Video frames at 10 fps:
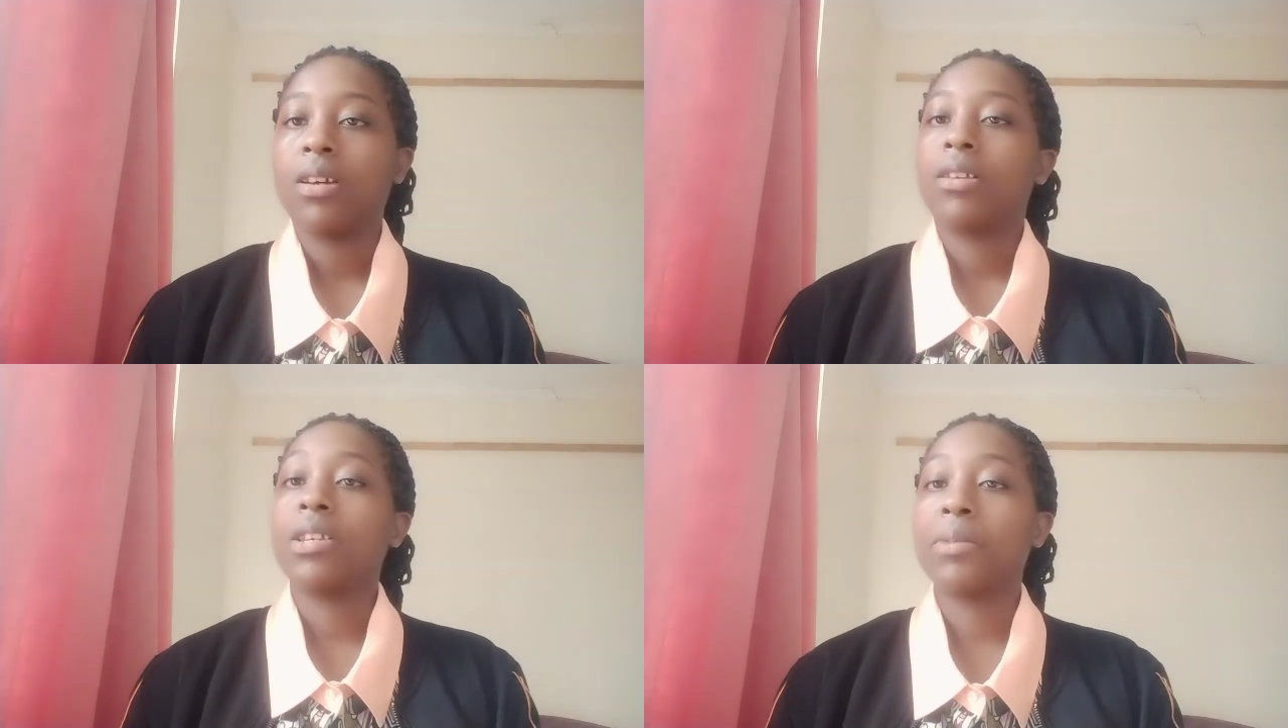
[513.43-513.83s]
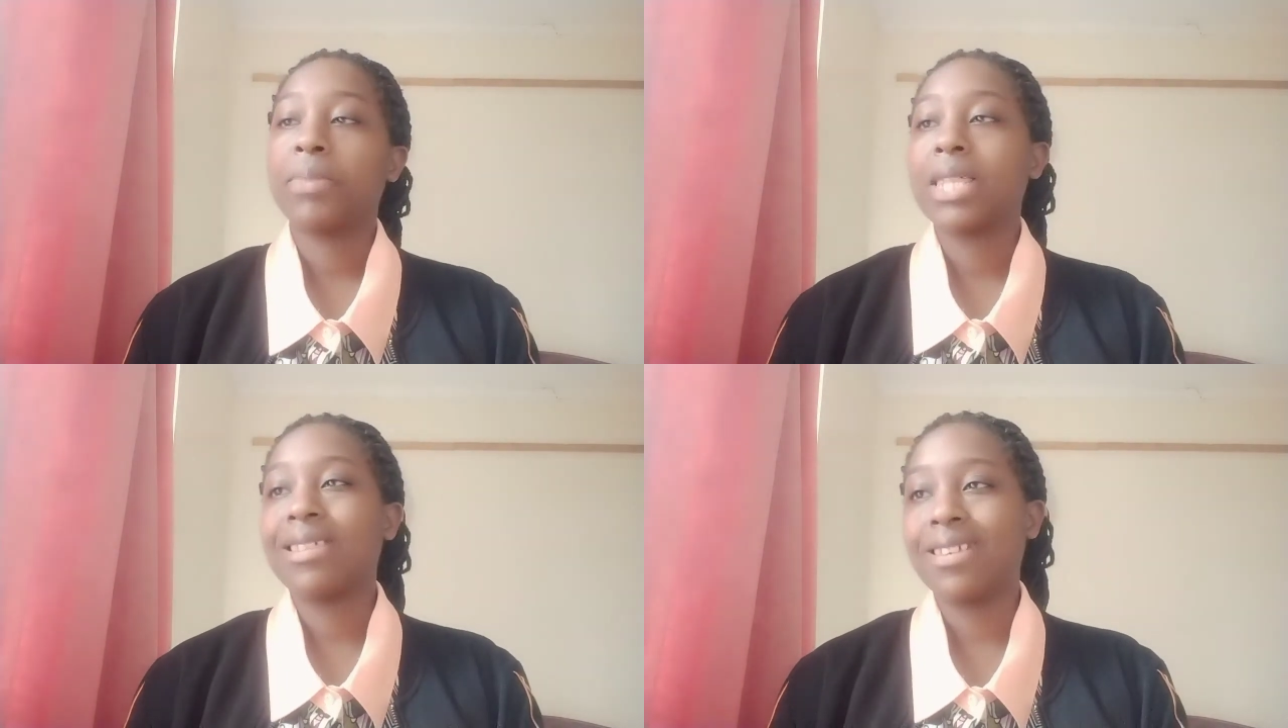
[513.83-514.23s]
Number
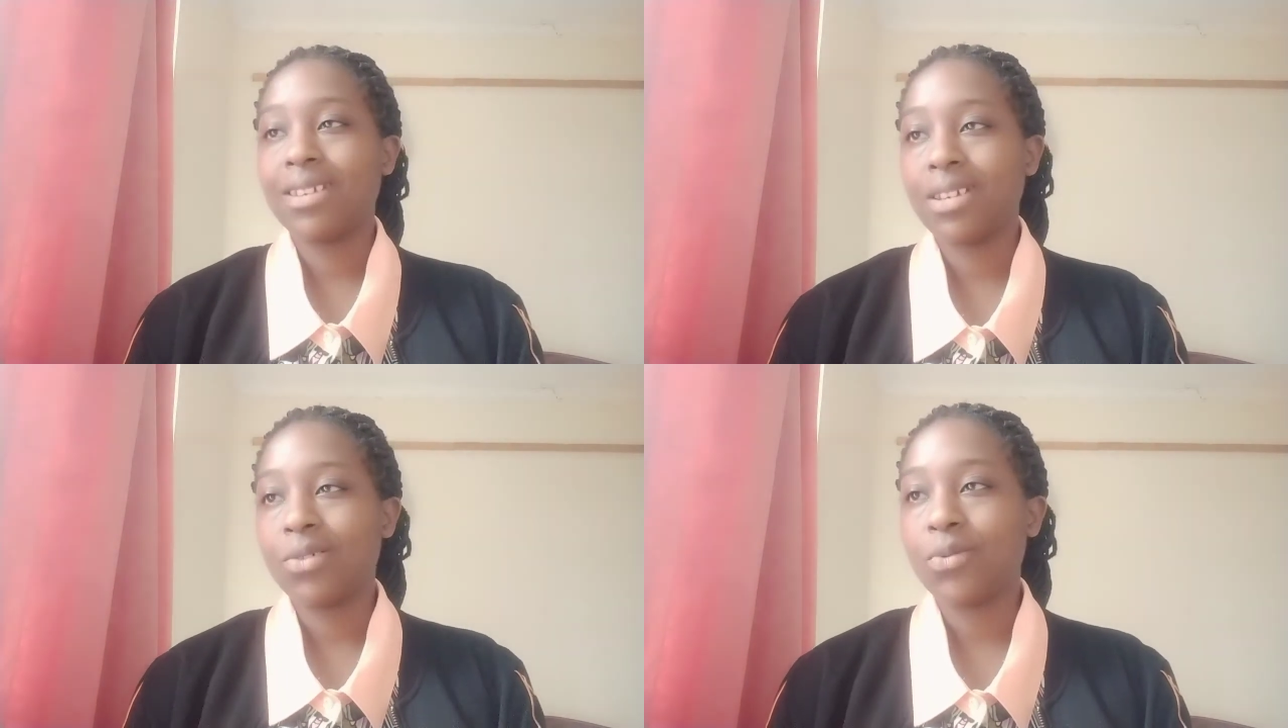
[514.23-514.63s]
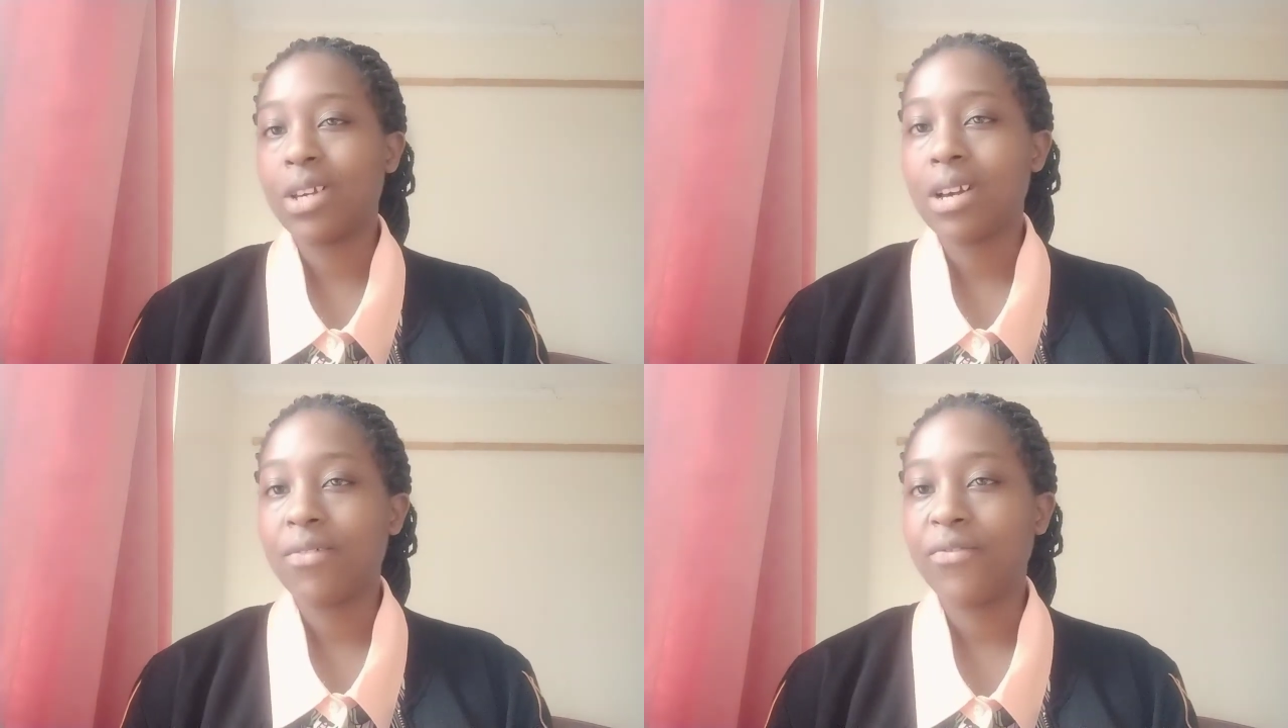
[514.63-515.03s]
three, we
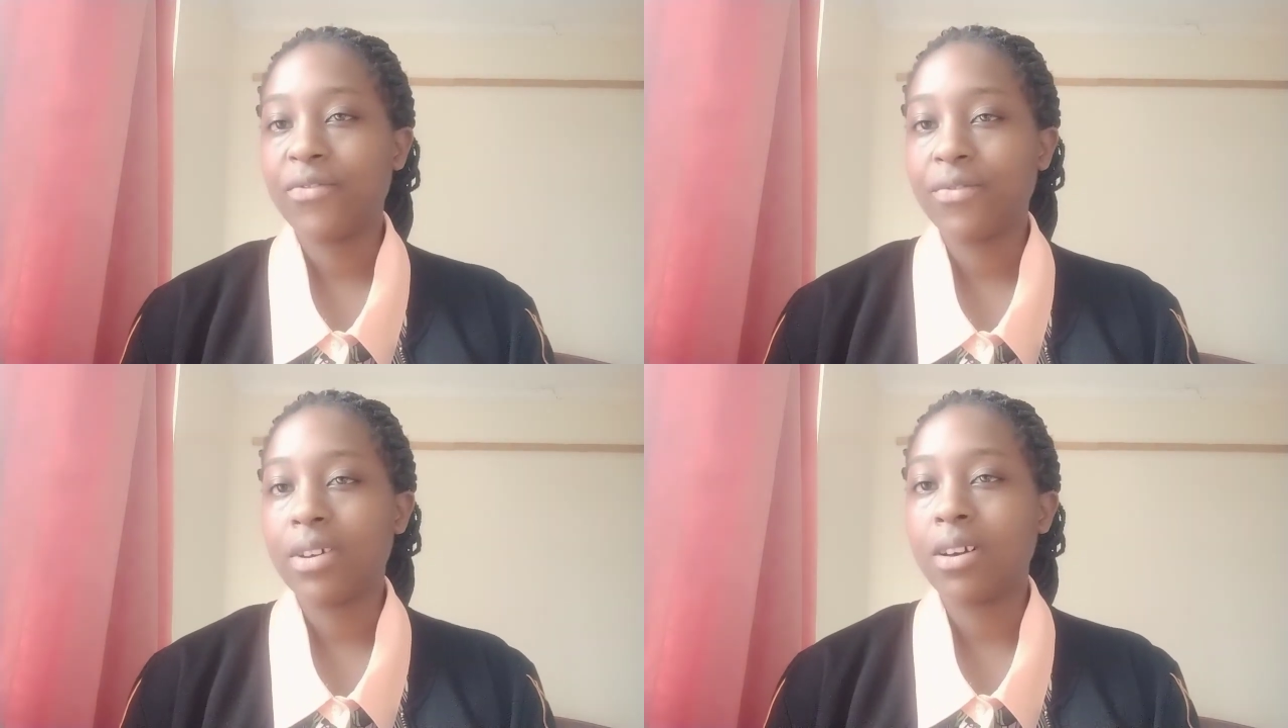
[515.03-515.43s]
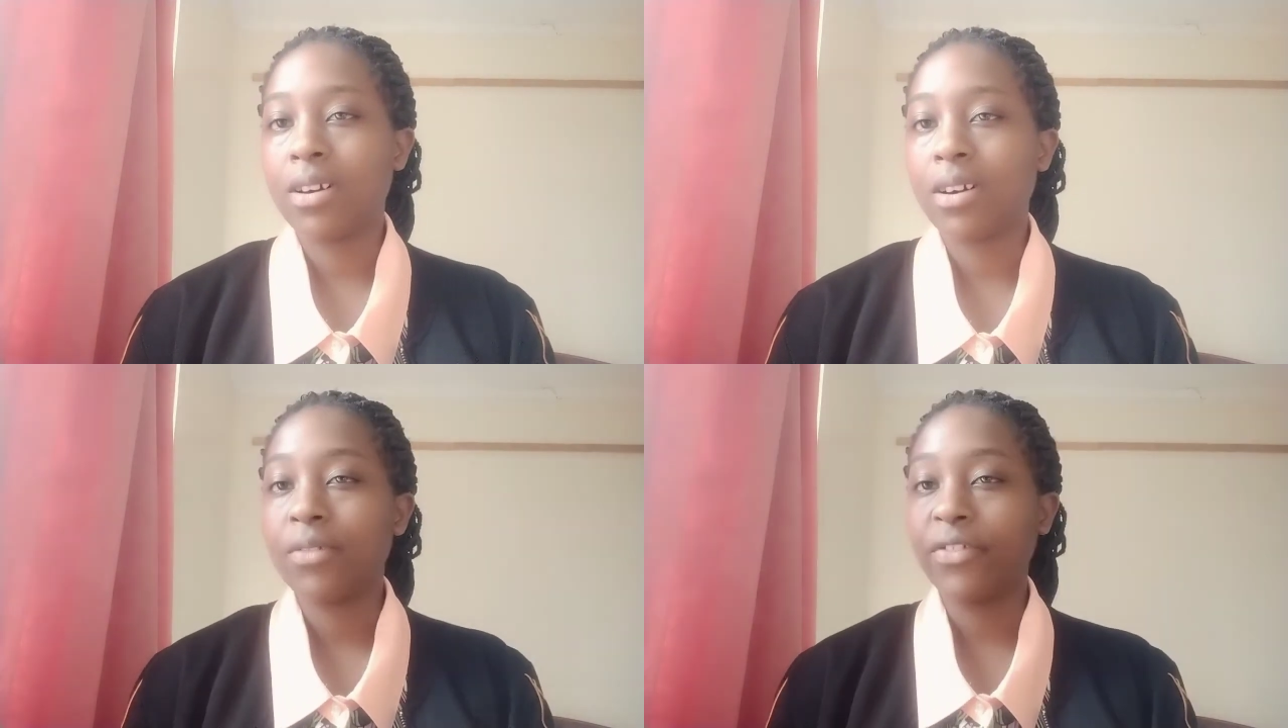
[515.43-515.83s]
have
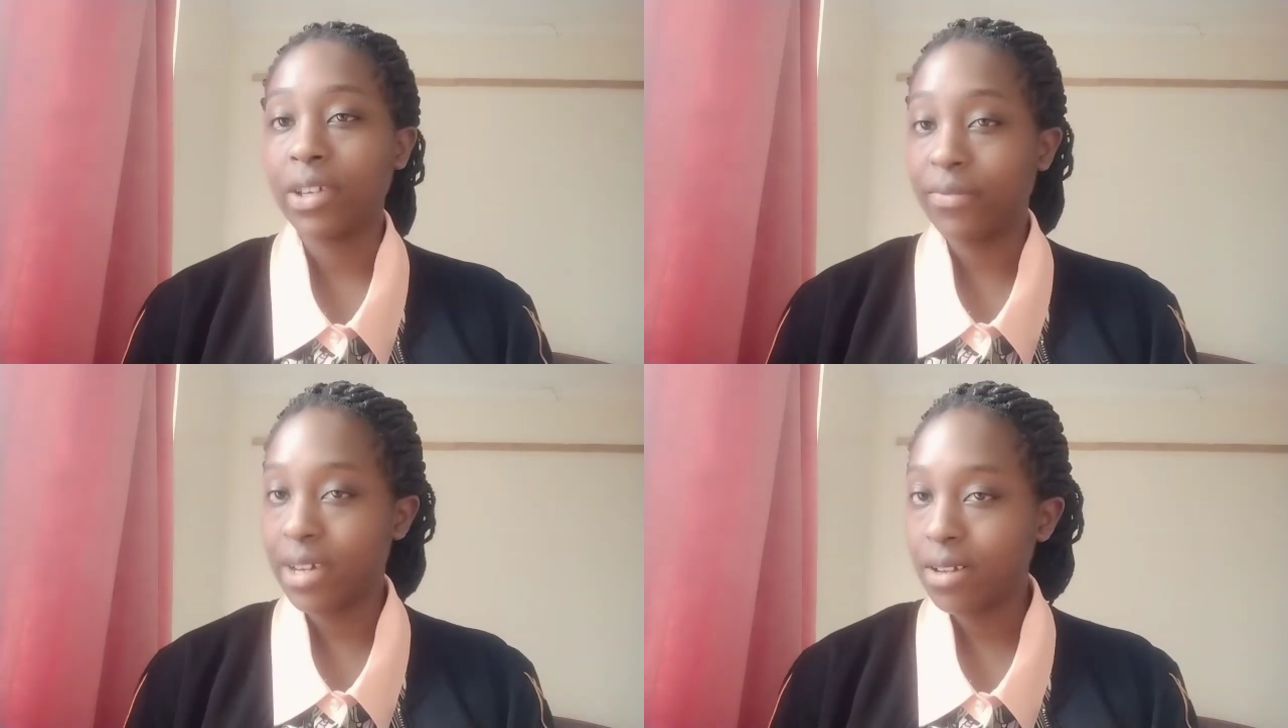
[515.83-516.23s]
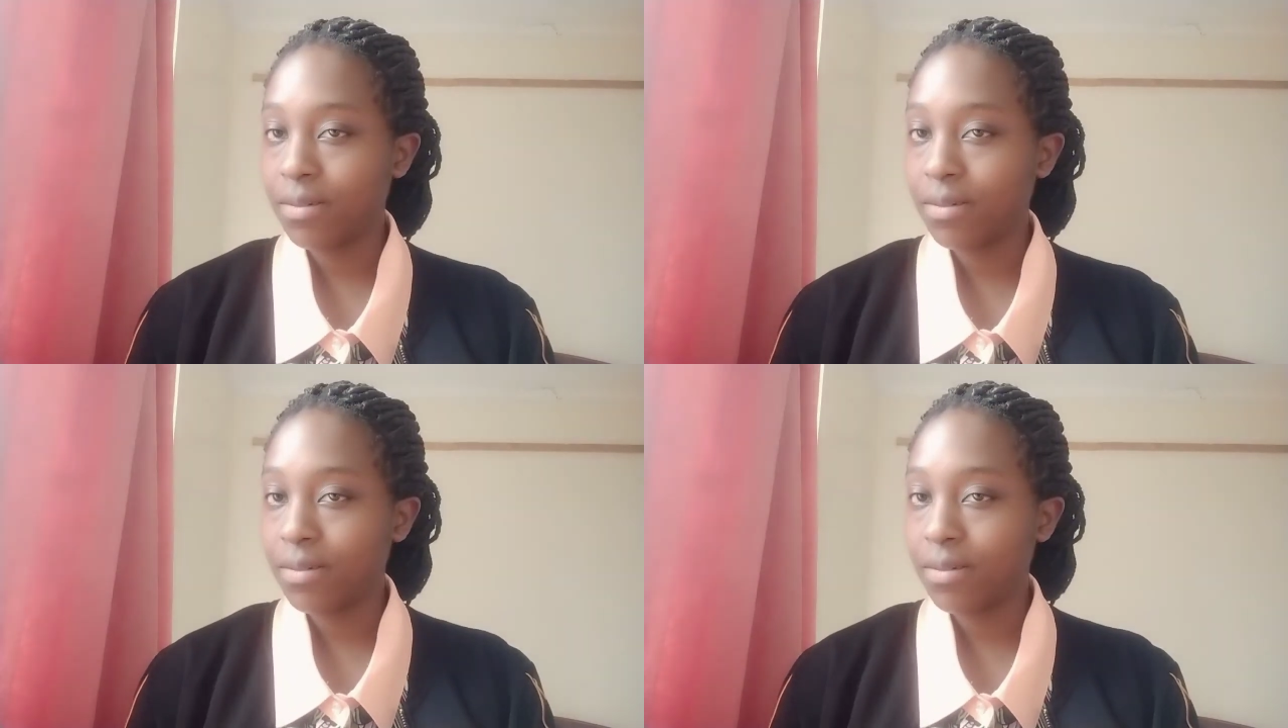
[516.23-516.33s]
fever.